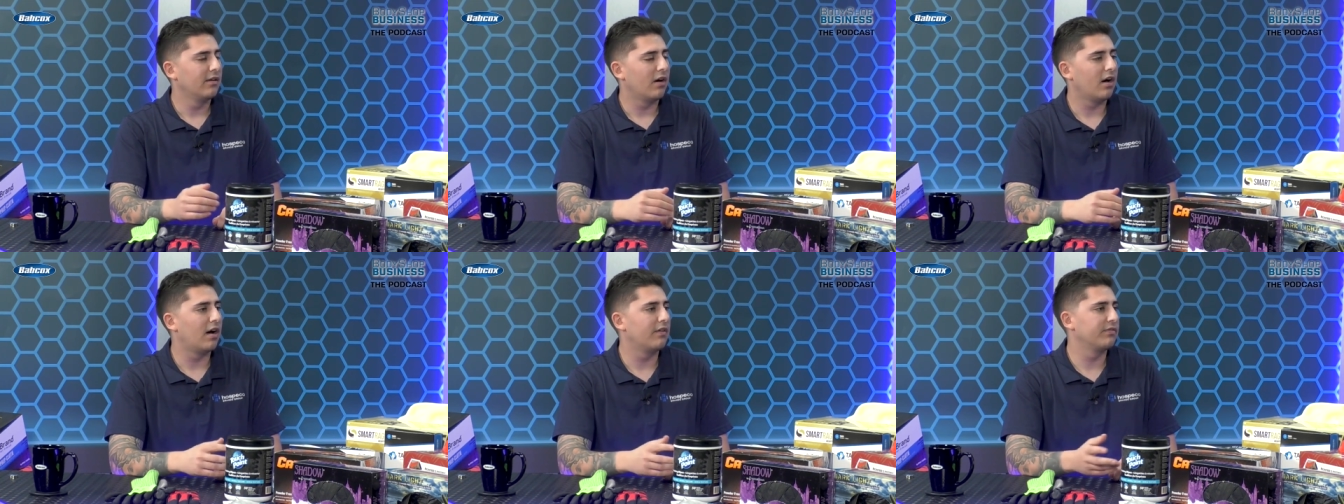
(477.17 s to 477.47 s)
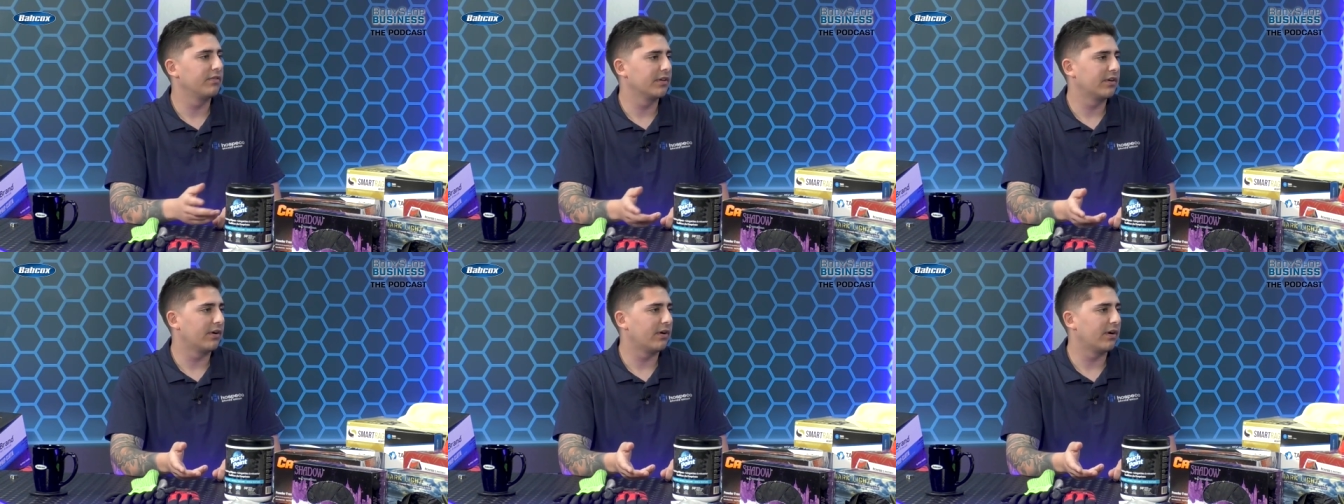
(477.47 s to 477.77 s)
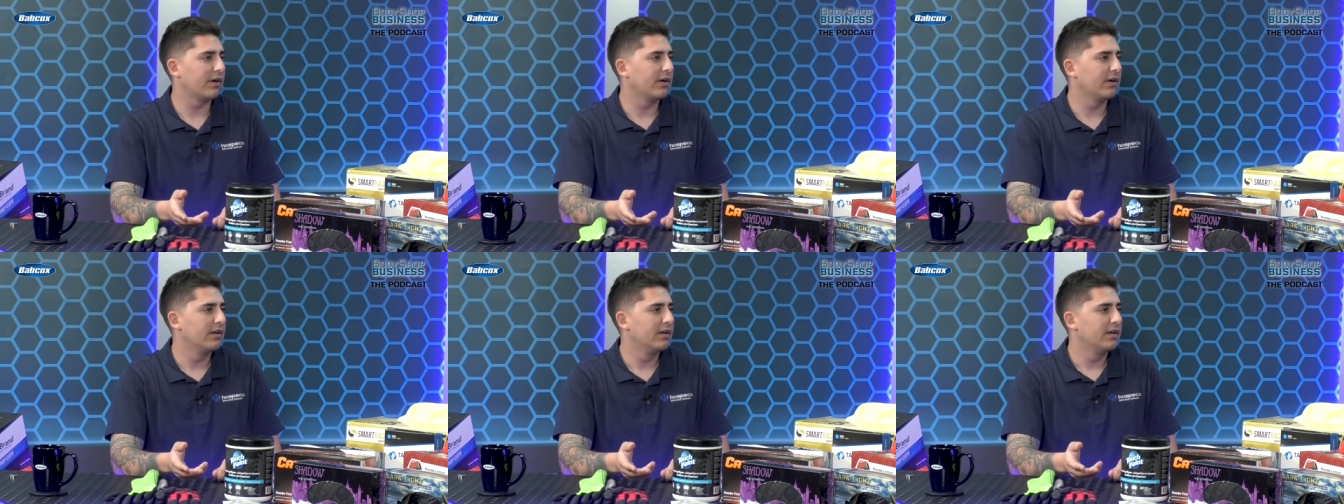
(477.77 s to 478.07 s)
off the
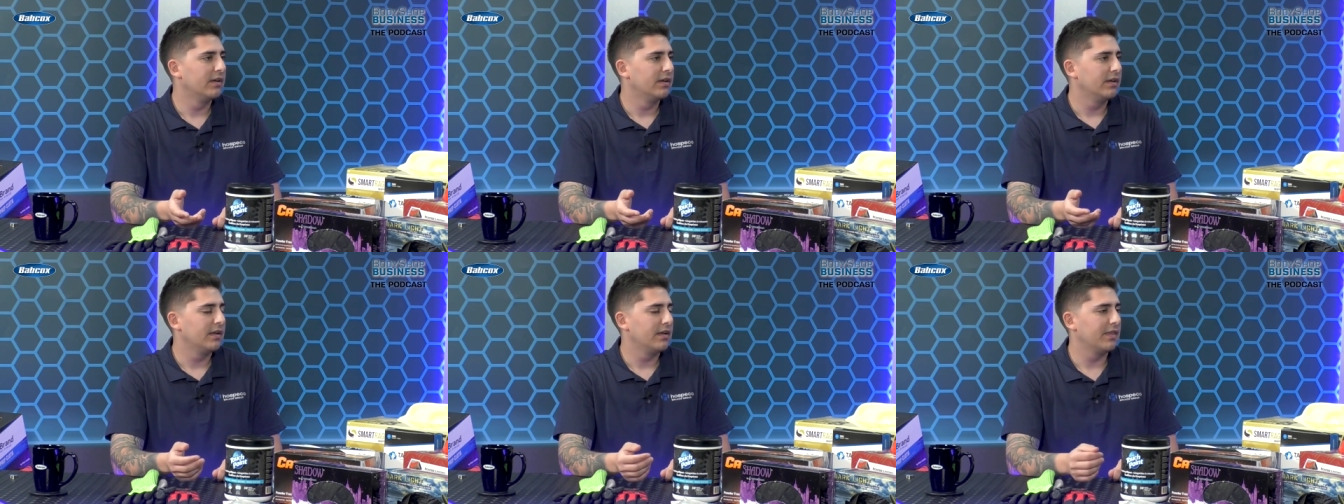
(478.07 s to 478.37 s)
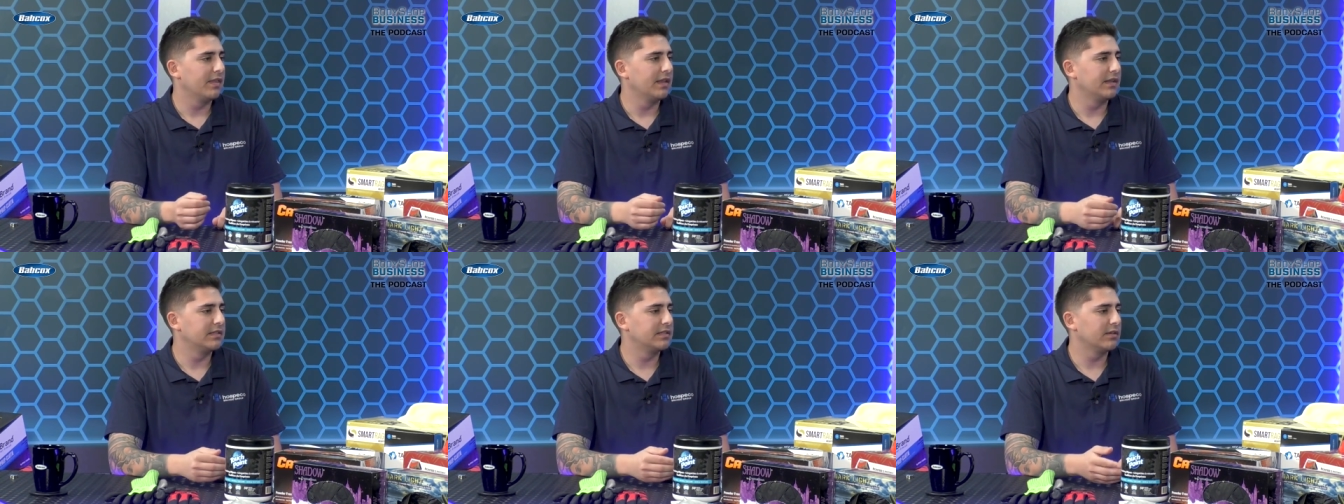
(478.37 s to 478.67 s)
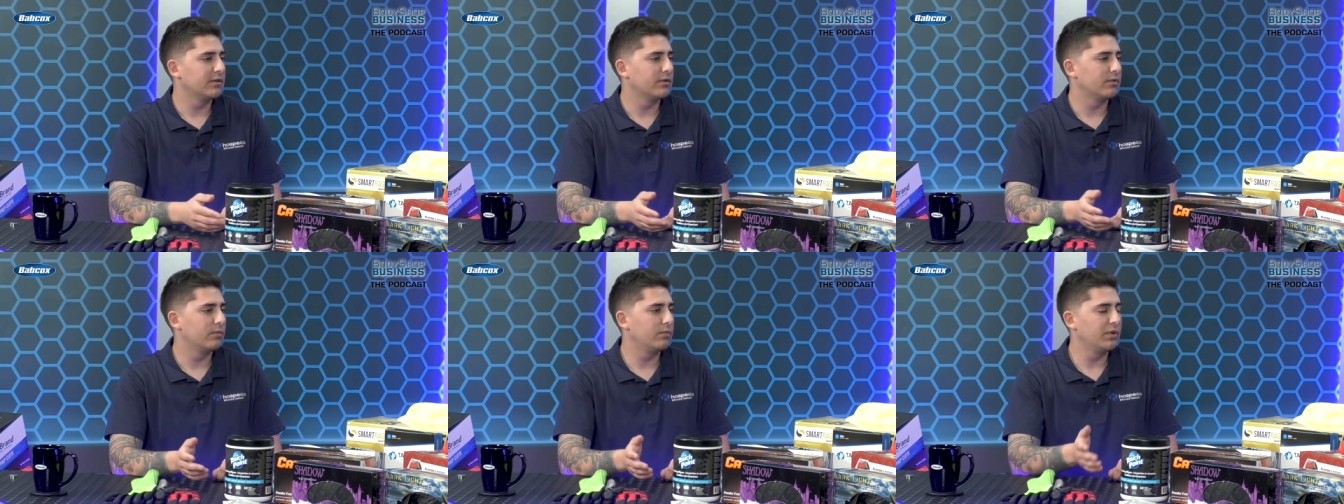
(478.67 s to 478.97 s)
car. And then
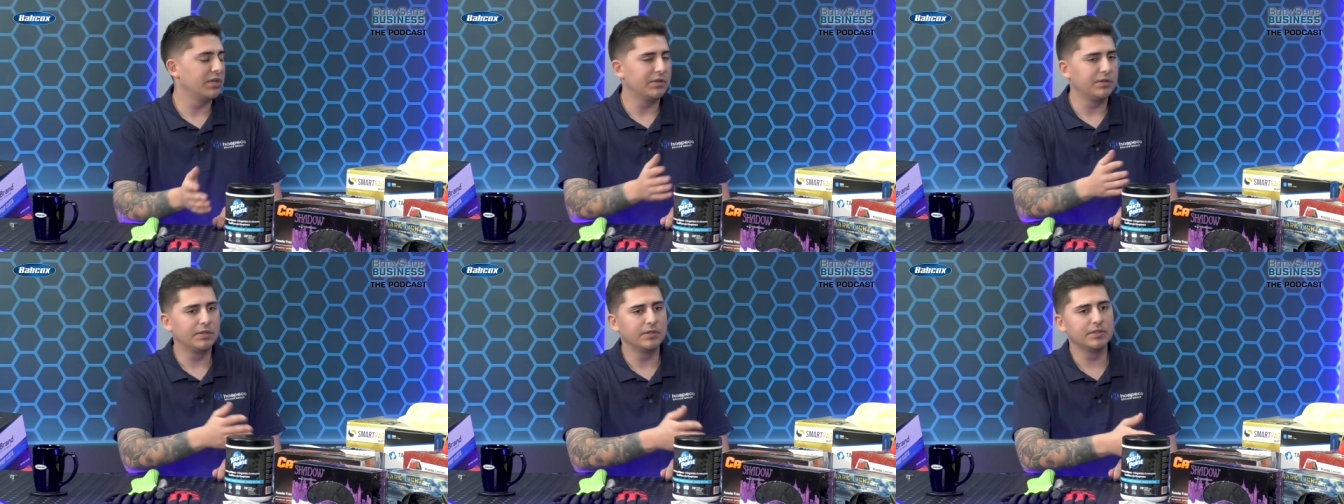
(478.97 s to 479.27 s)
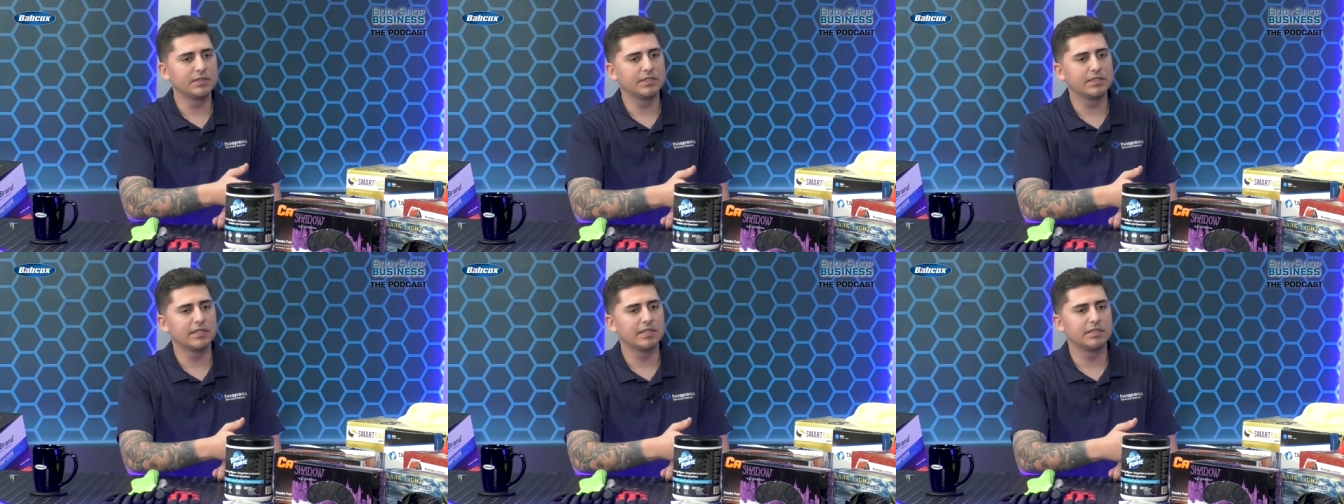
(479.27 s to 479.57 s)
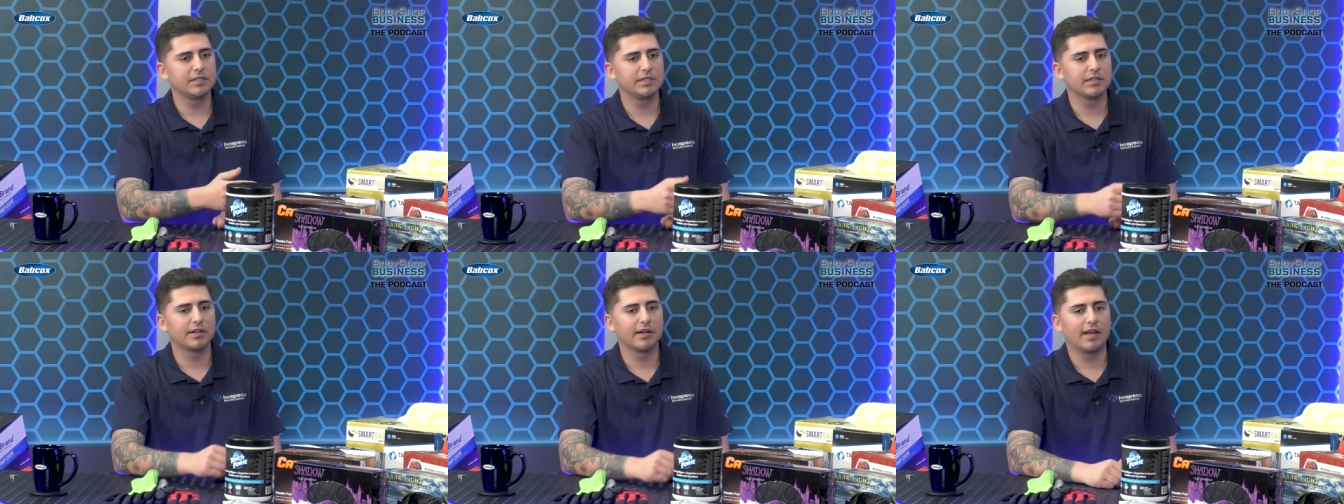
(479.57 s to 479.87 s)
so when you use
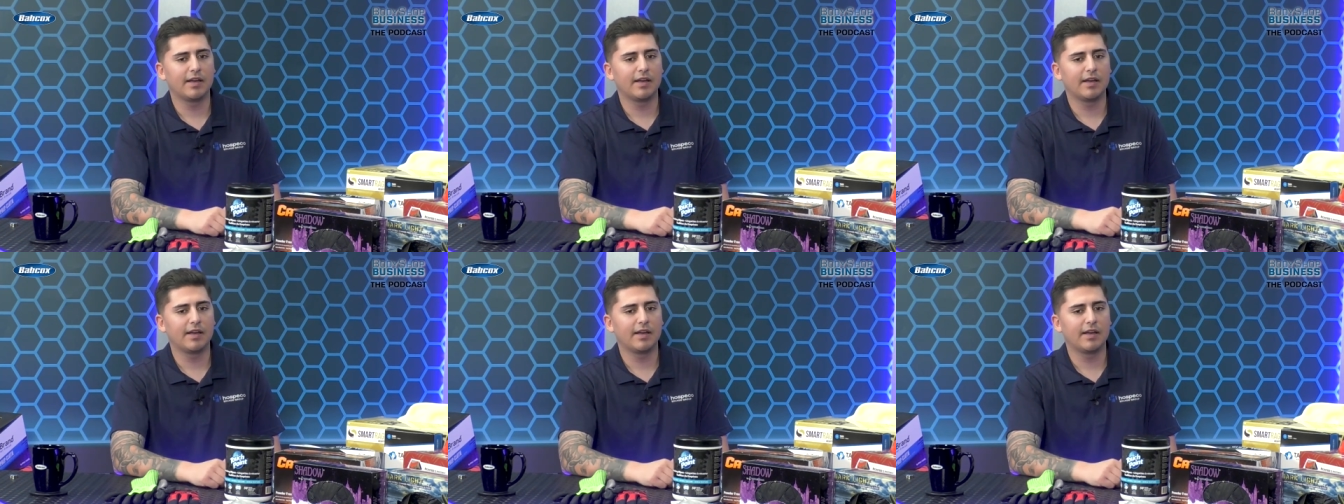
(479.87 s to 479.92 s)
this, you're